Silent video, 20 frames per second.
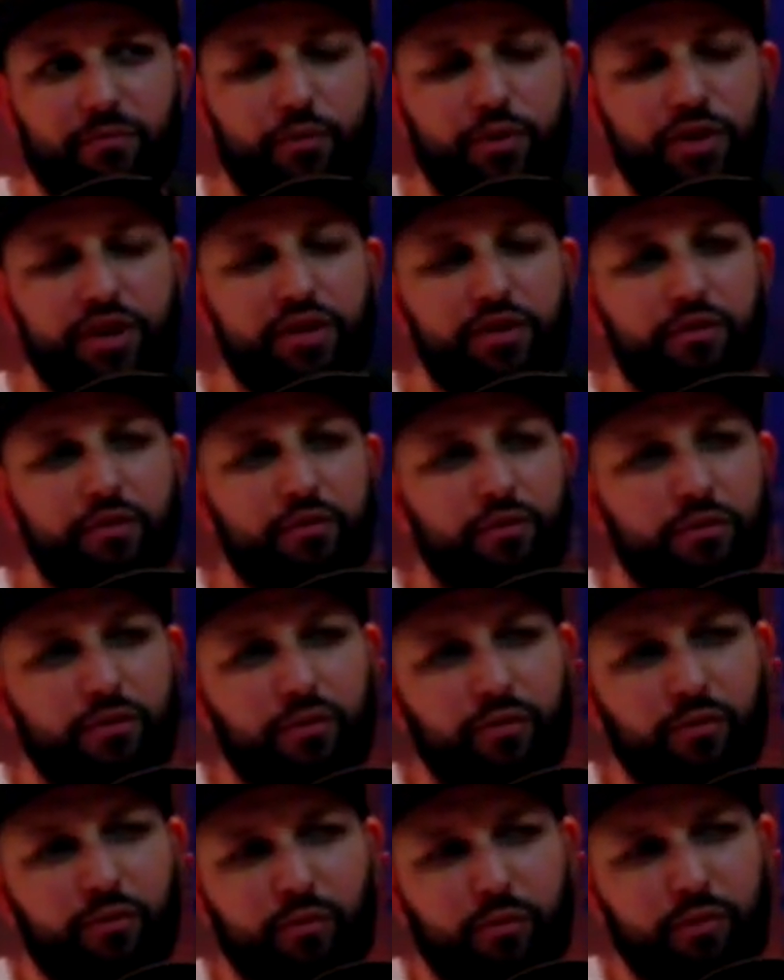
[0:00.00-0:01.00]
Where do
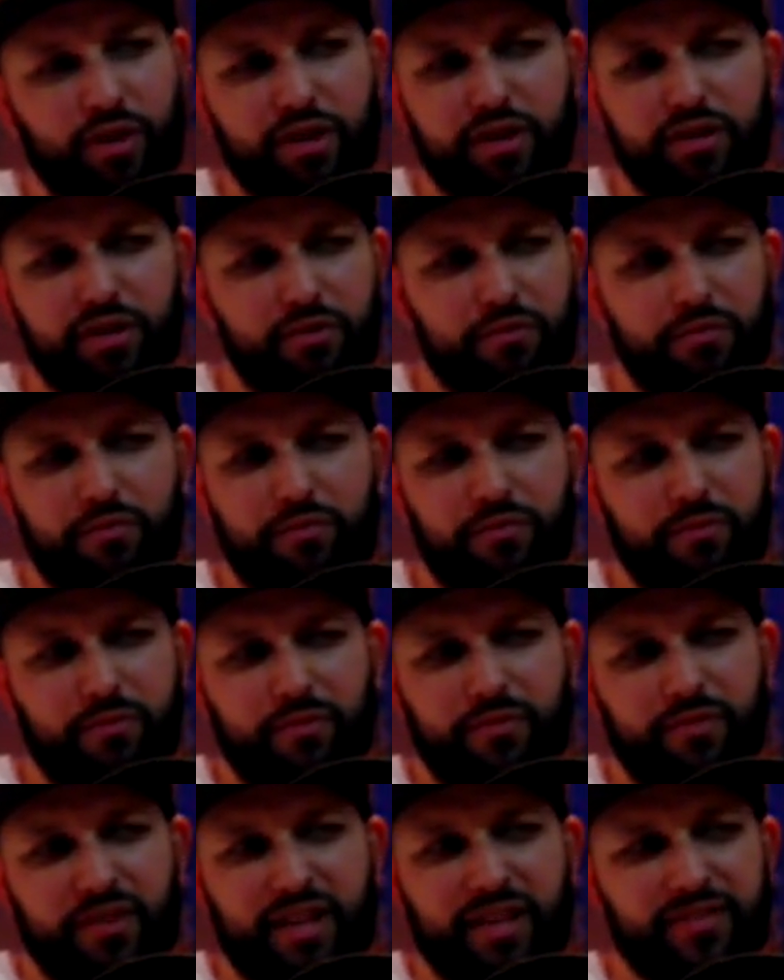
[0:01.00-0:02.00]
you
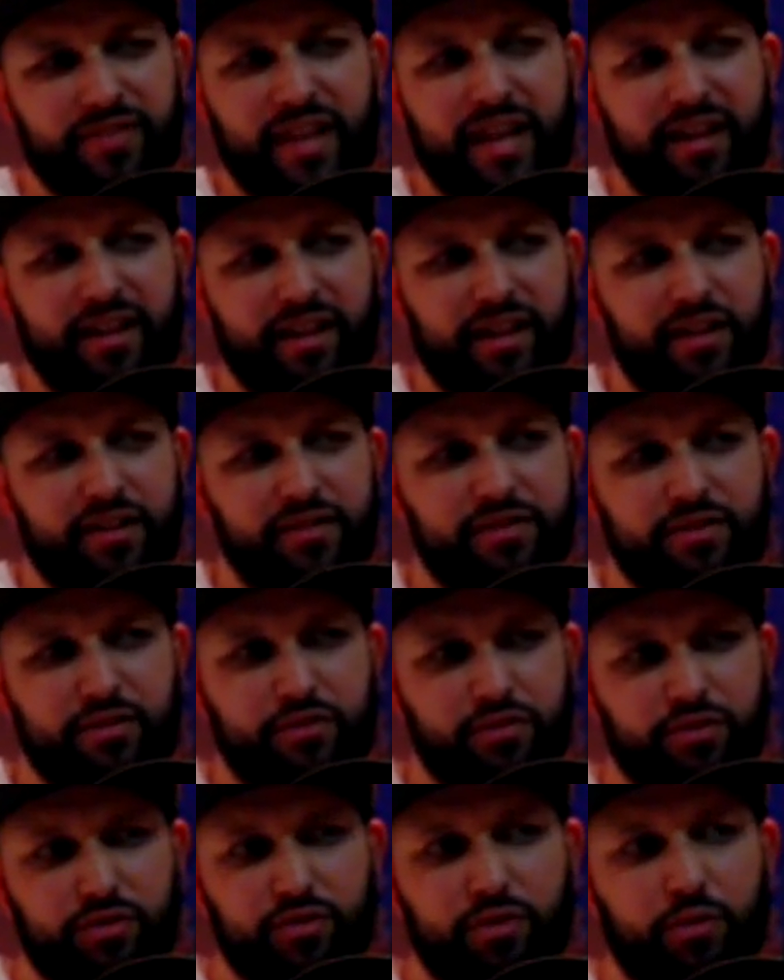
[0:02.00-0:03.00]
get that kind of
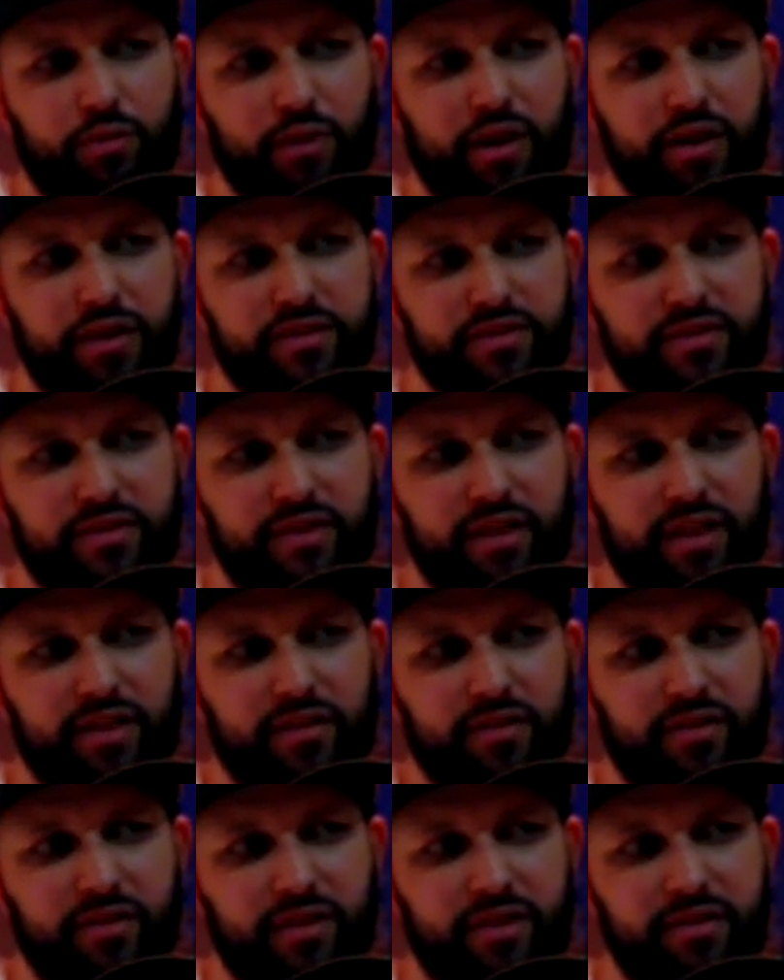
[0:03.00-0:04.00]
social awareness?
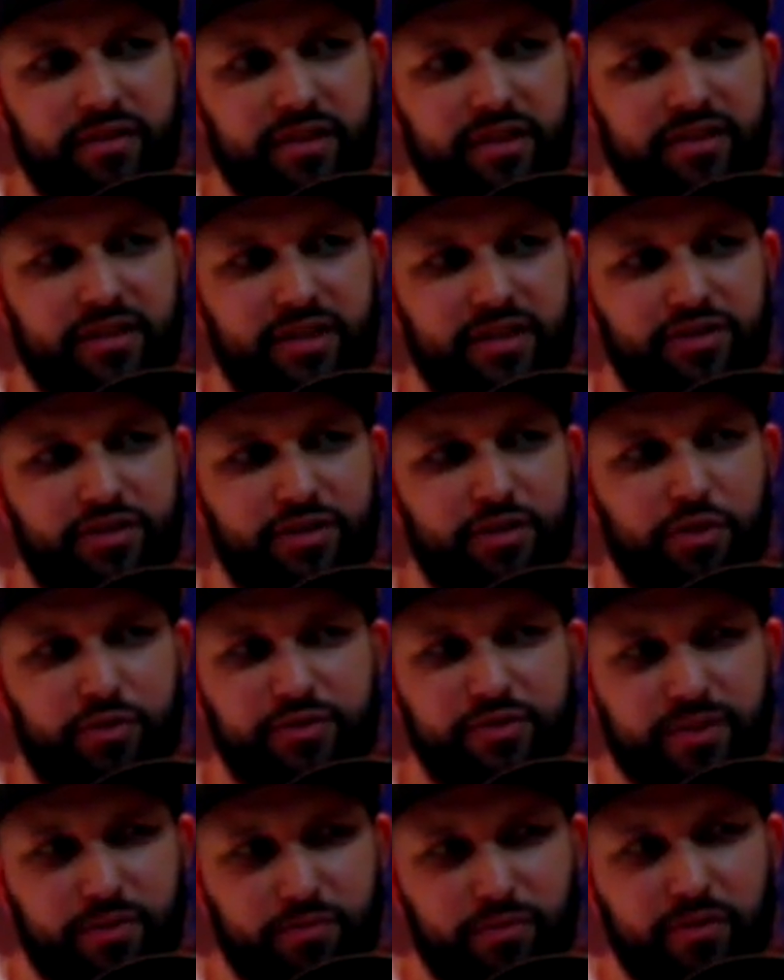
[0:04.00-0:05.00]
Like, did you
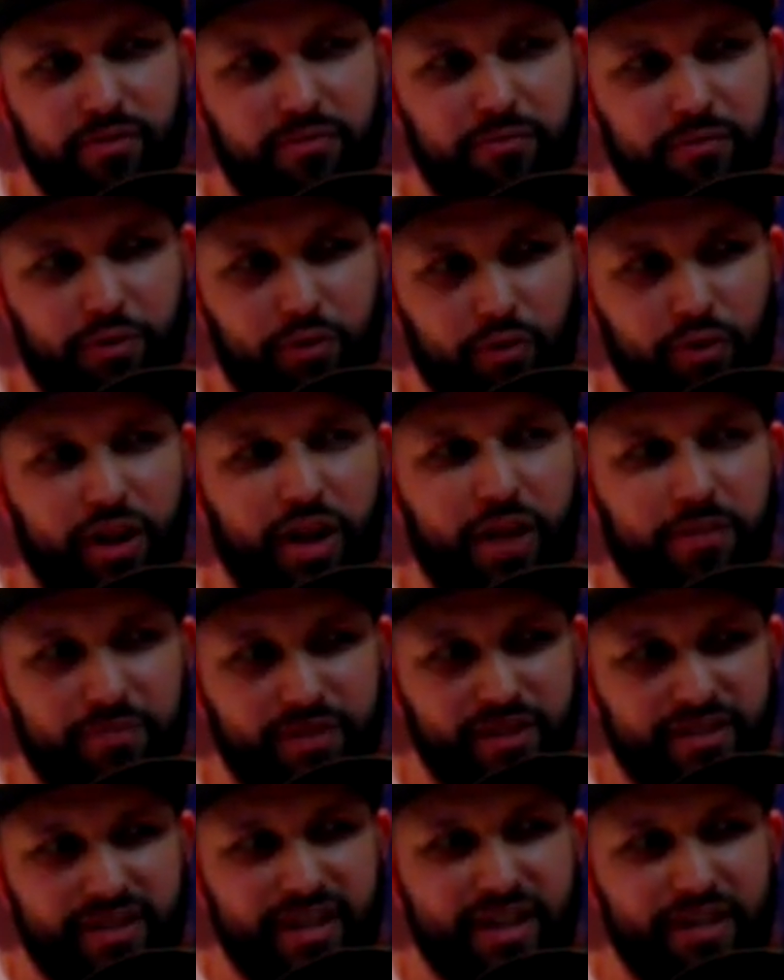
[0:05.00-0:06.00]
know someone growing
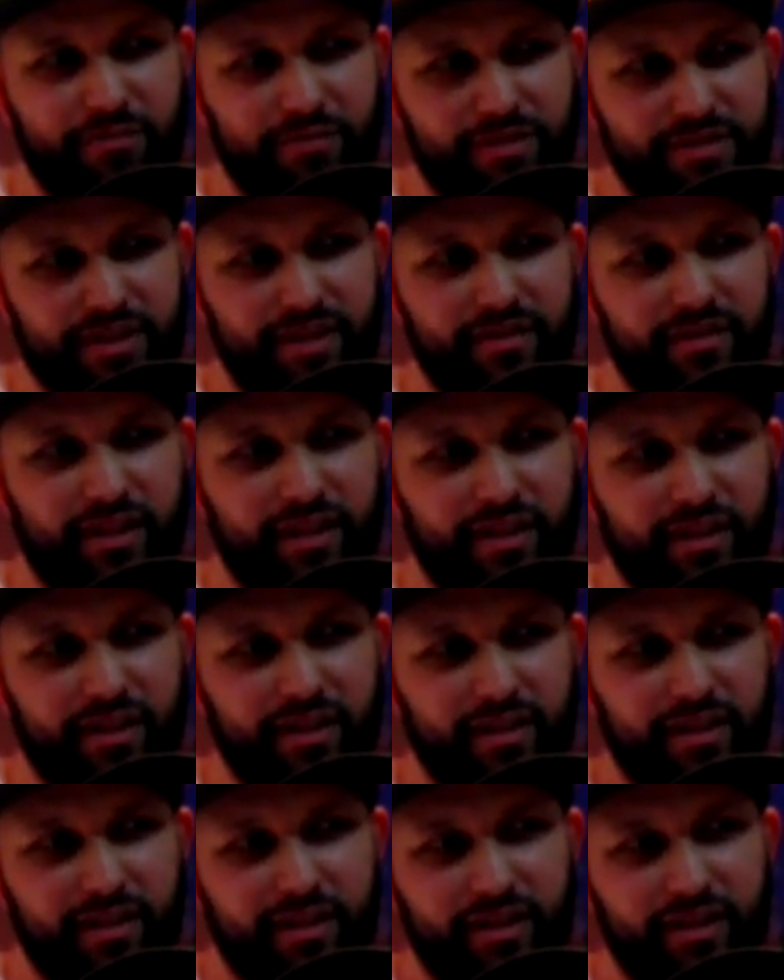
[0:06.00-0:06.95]
up like that? Was that like?